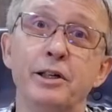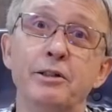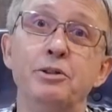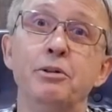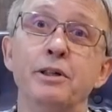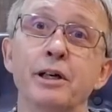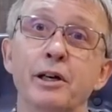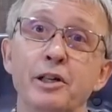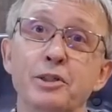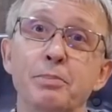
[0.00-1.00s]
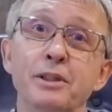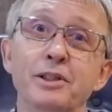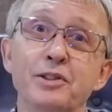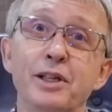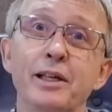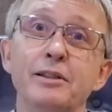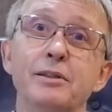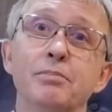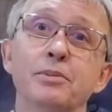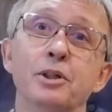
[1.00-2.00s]
idle during a high-speed
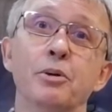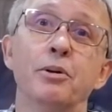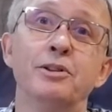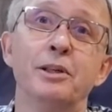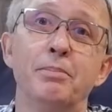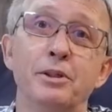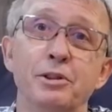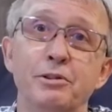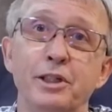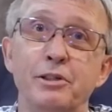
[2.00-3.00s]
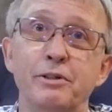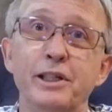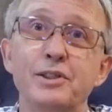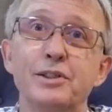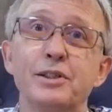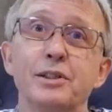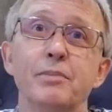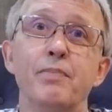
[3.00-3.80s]
descent, the oil temperature decreased,